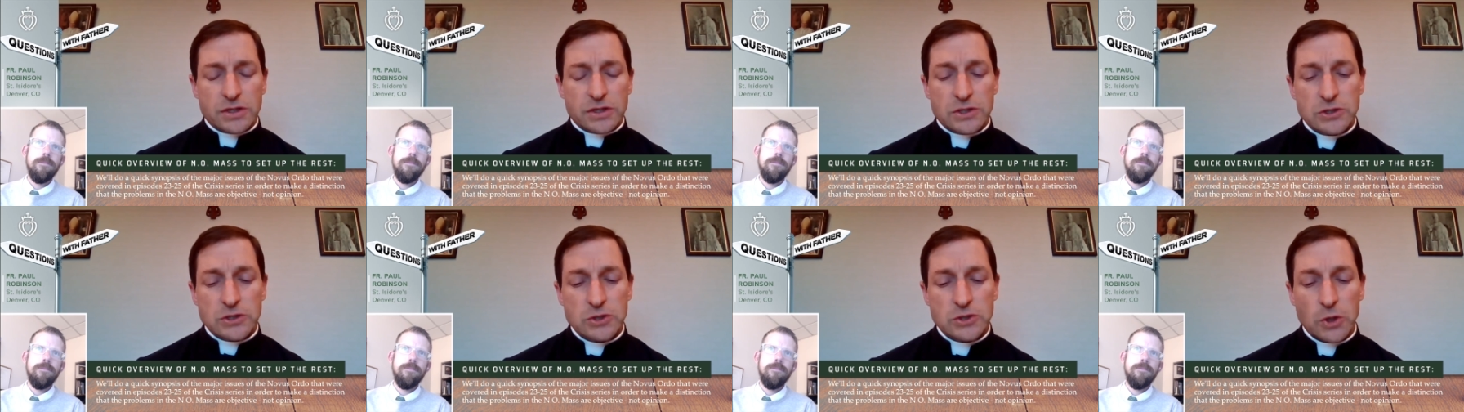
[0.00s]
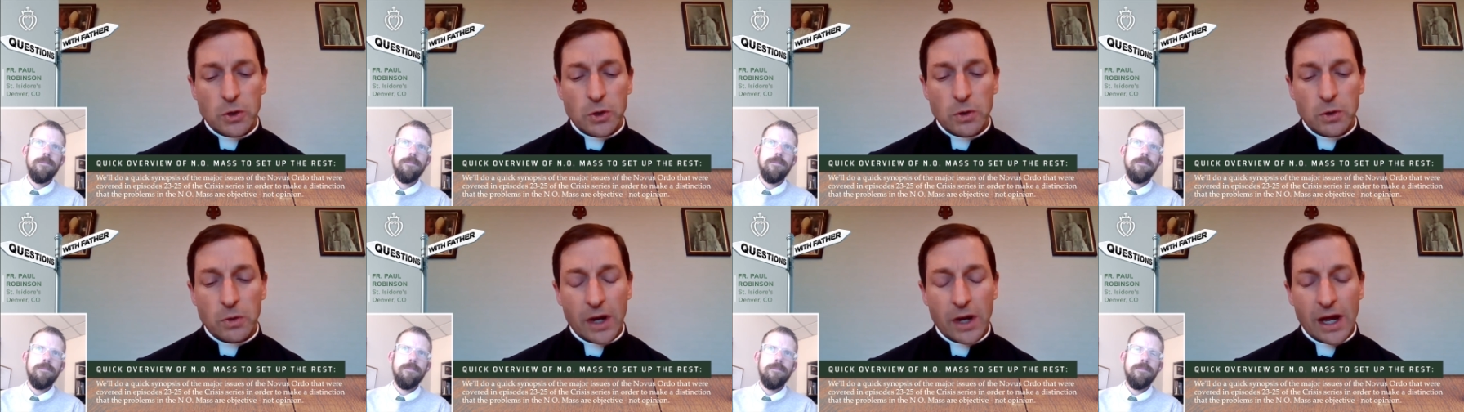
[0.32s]

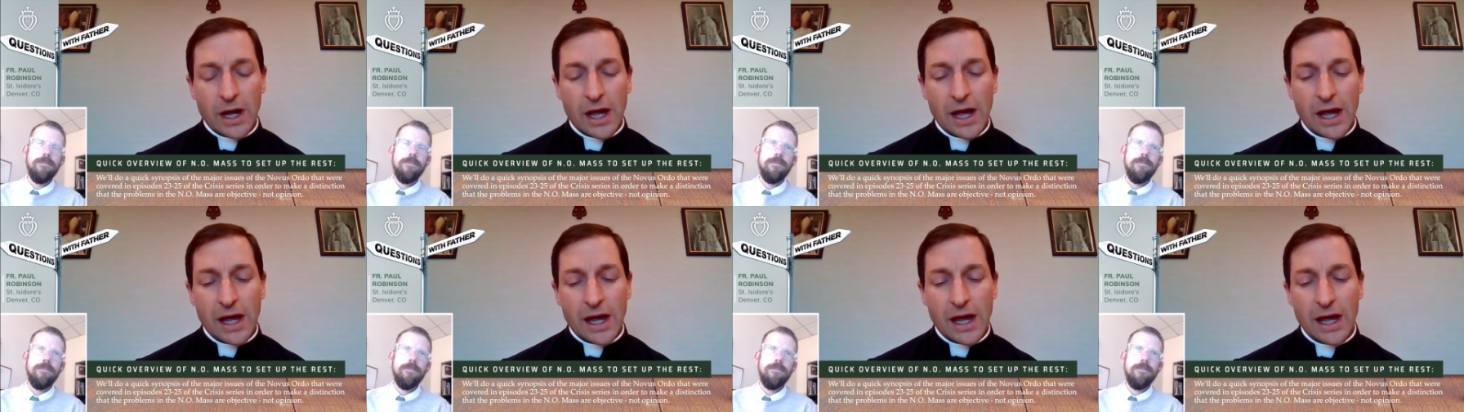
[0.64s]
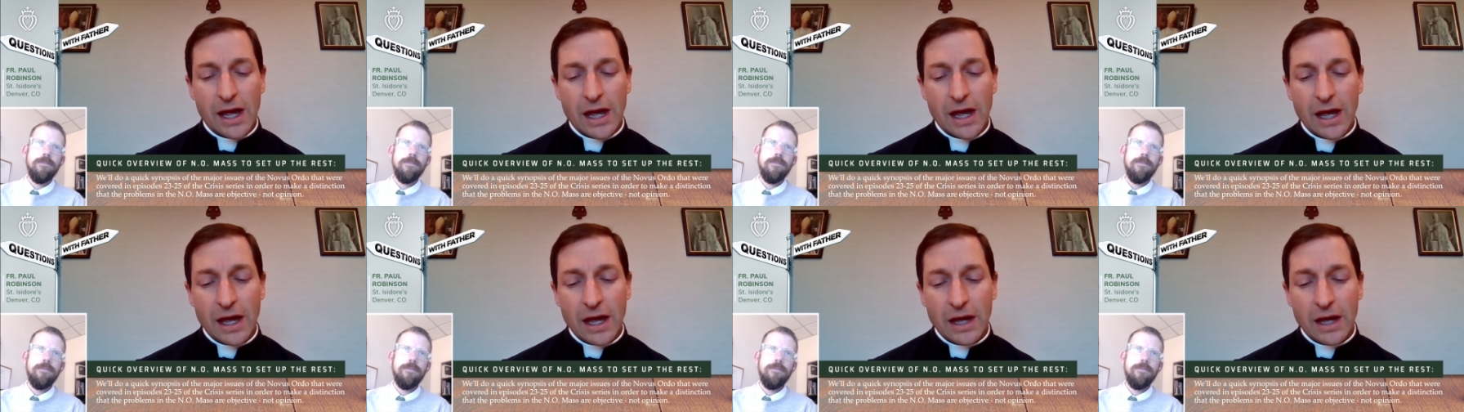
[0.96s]
So,
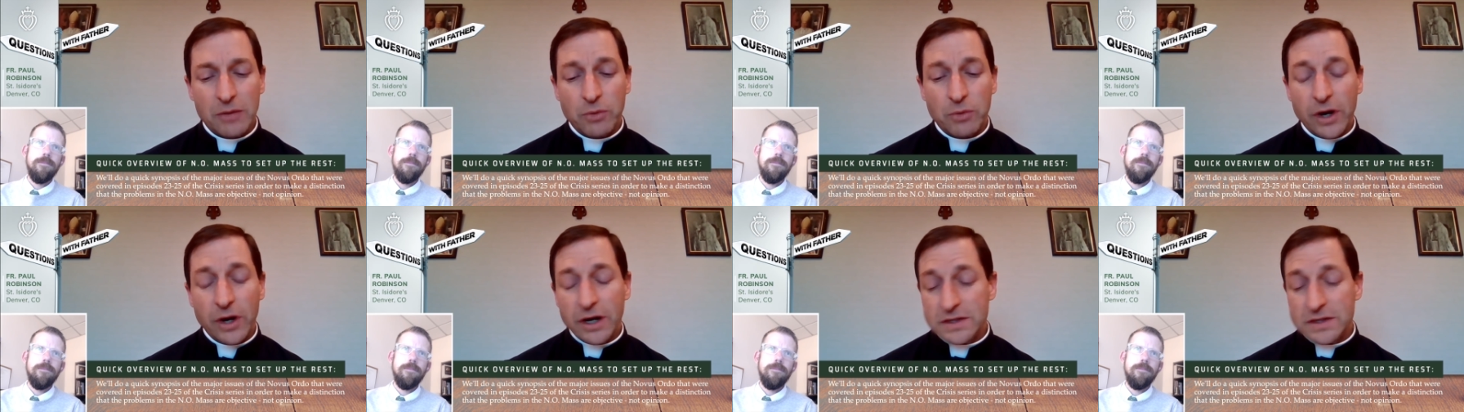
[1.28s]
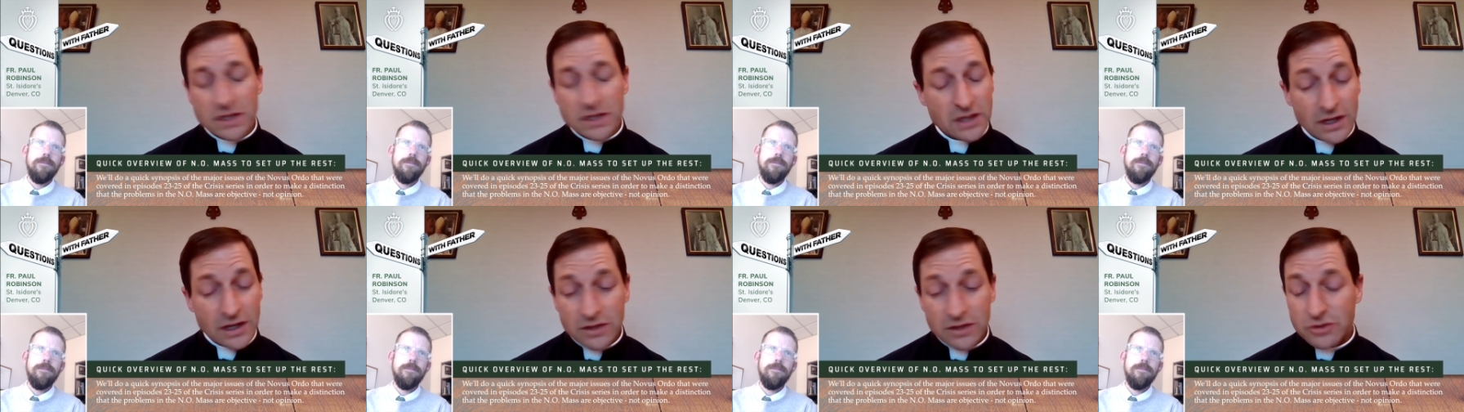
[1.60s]

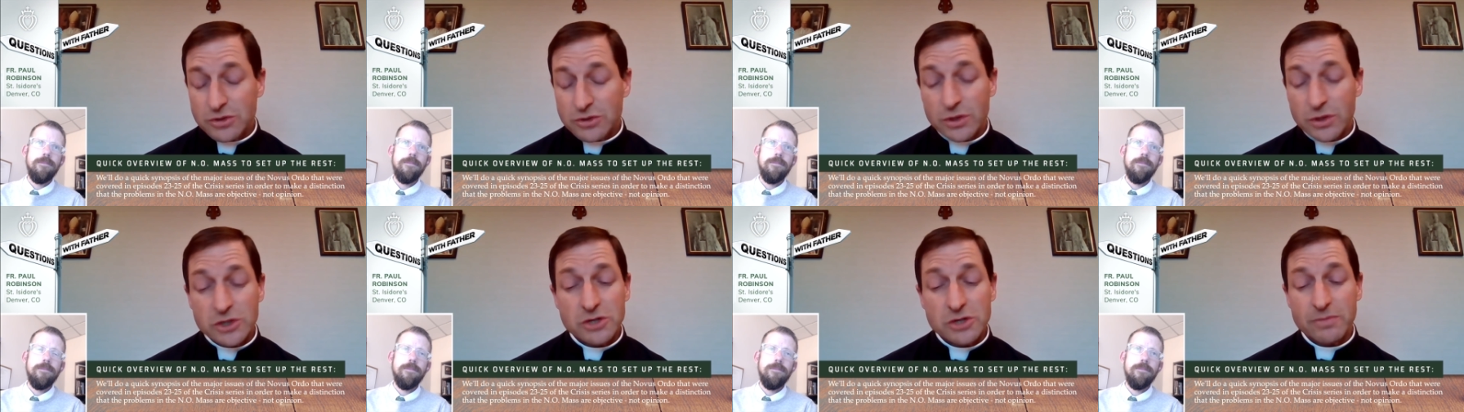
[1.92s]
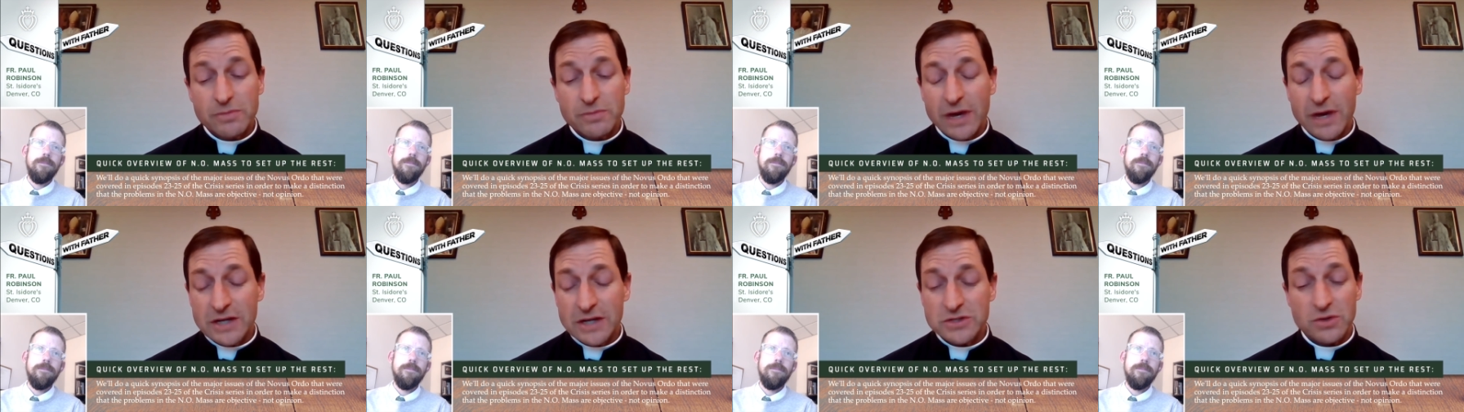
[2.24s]
whereas in the
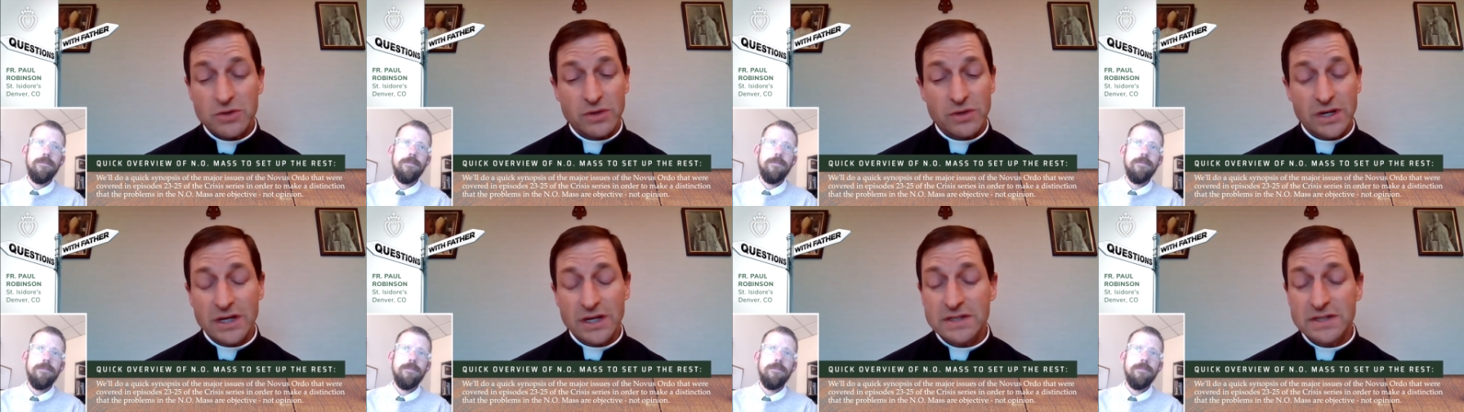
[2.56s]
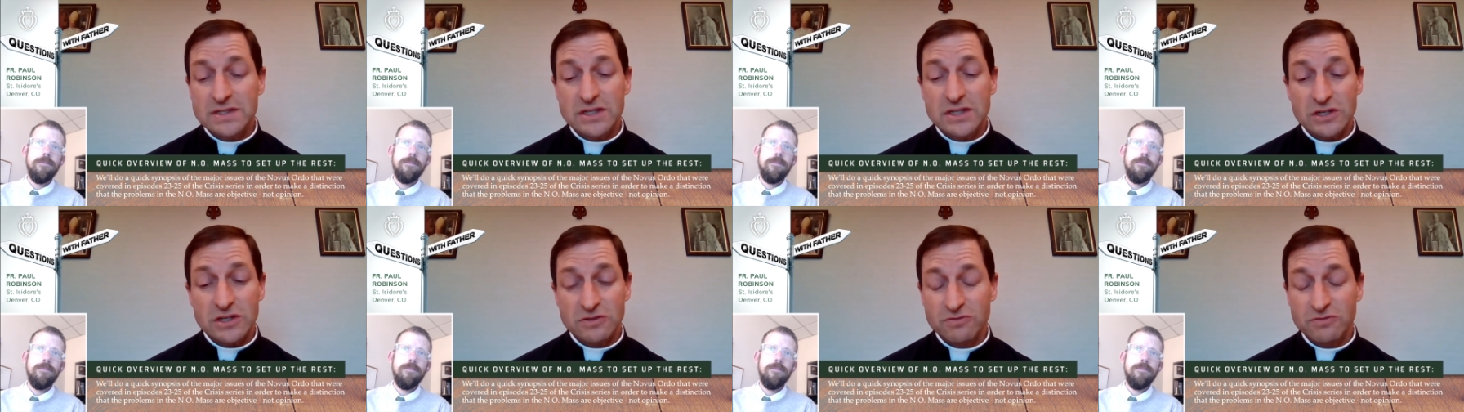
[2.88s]
traditional Mass there
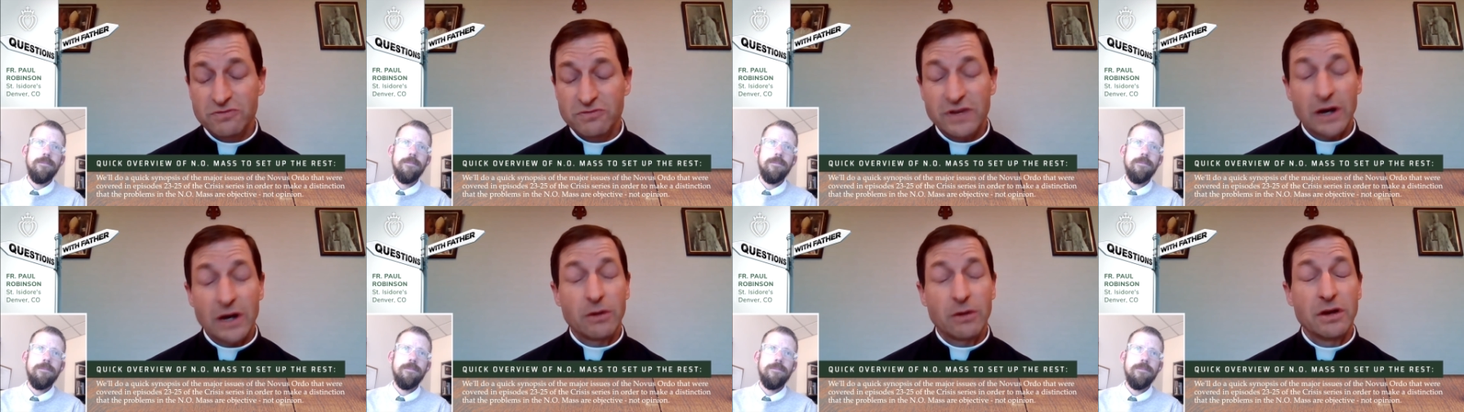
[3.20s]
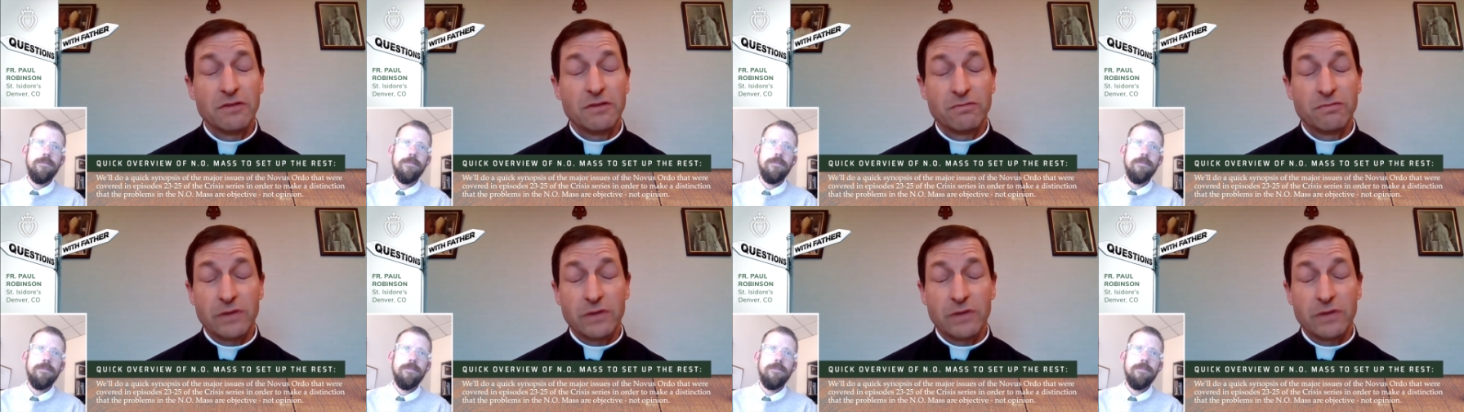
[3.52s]
is this very,